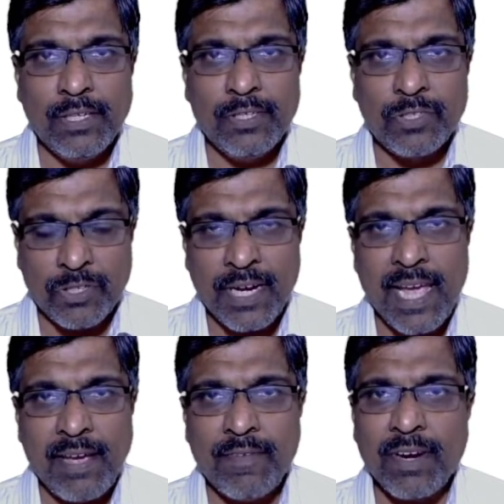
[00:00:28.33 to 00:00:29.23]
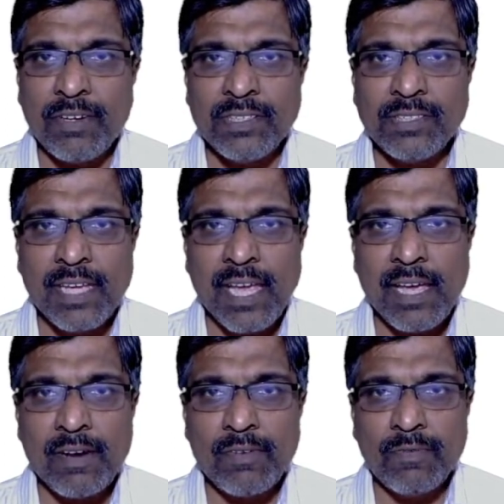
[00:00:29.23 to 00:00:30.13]
So today we are going to
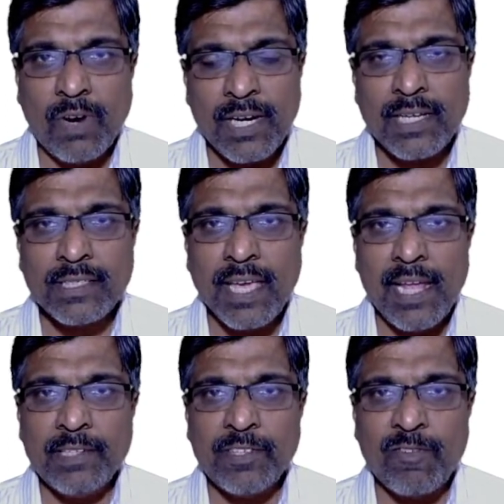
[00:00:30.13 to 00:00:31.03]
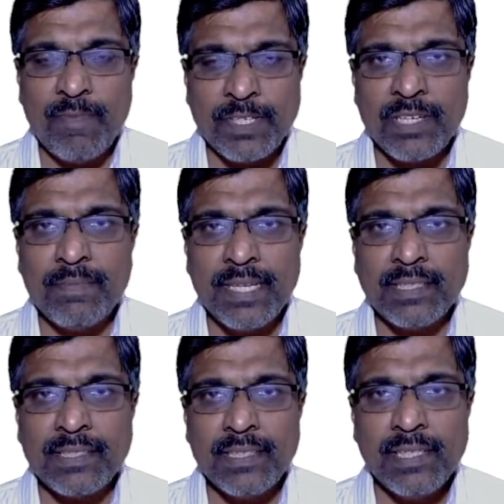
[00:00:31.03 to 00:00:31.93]
see what are scales of
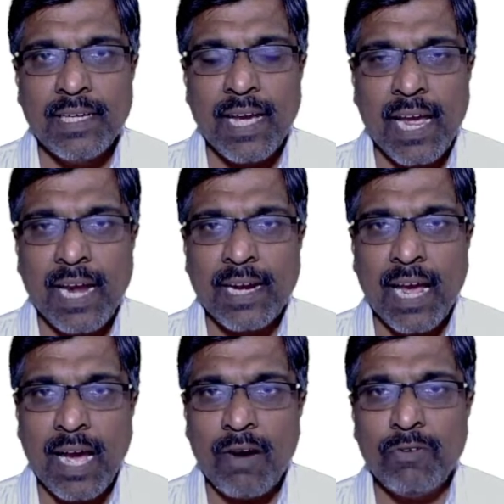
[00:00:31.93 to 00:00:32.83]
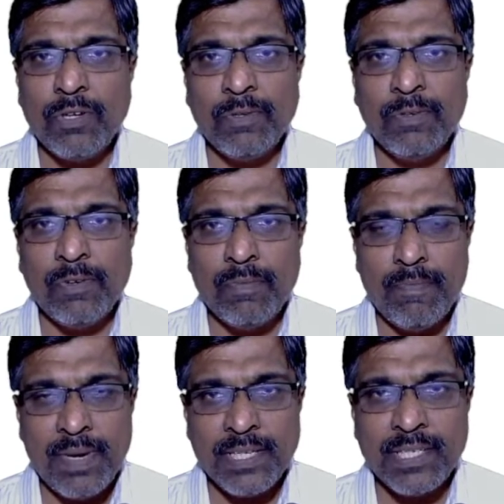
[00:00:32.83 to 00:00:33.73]
measurements and how to
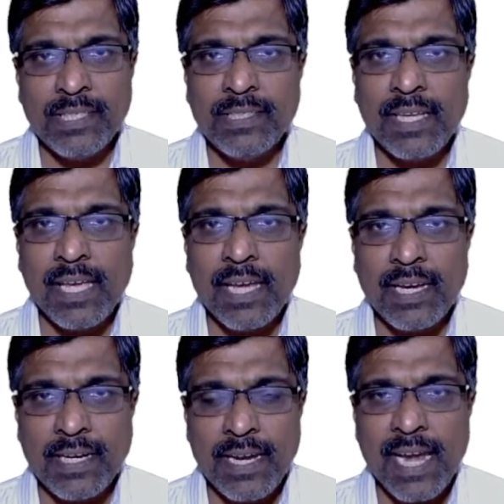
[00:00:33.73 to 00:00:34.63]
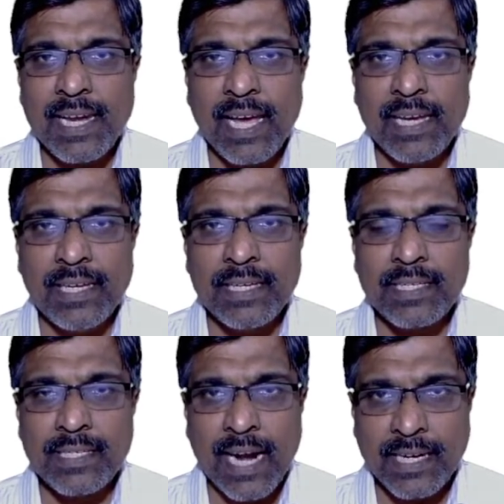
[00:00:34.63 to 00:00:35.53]
measure the data in
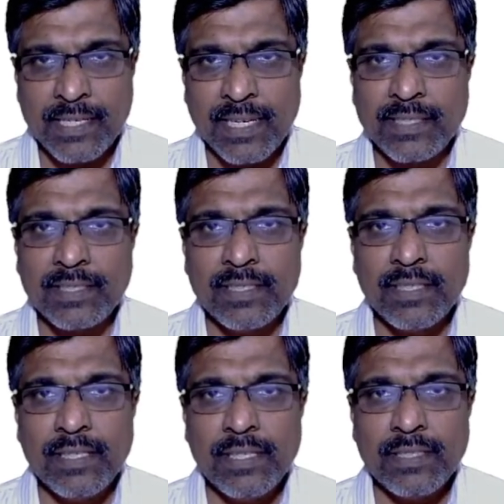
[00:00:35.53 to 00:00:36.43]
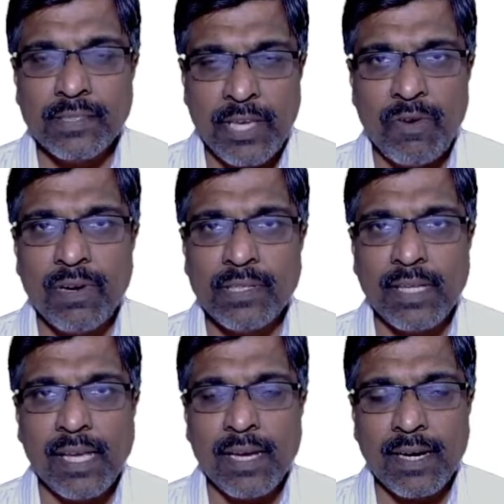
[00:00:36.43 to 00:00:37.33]
statistics. See you on
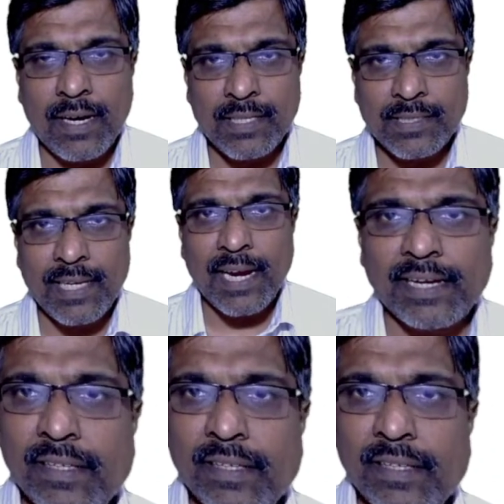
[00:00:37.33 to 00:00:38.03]
the other side.